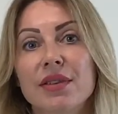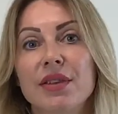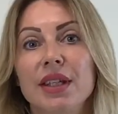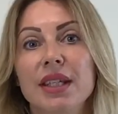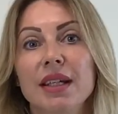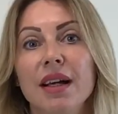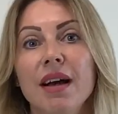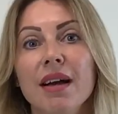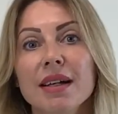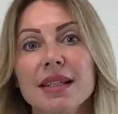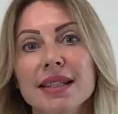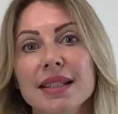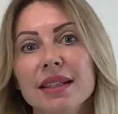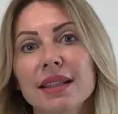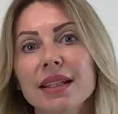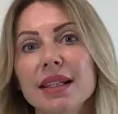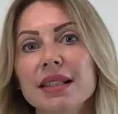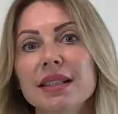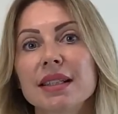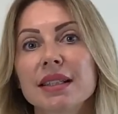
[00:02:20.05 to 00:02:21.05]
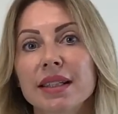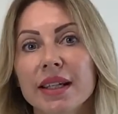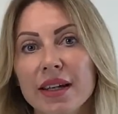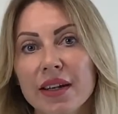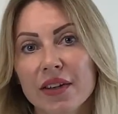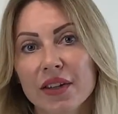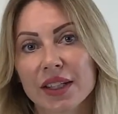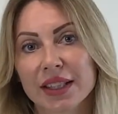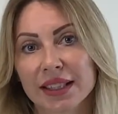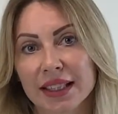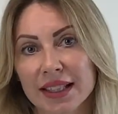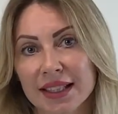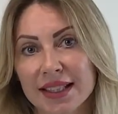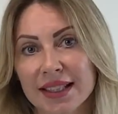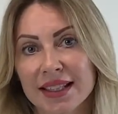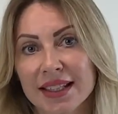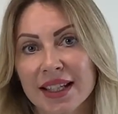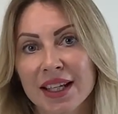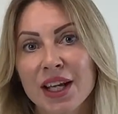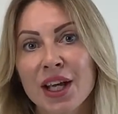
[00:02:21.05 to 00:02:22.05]
the isolated
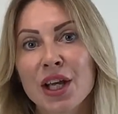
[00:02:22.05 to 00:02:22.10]
characters.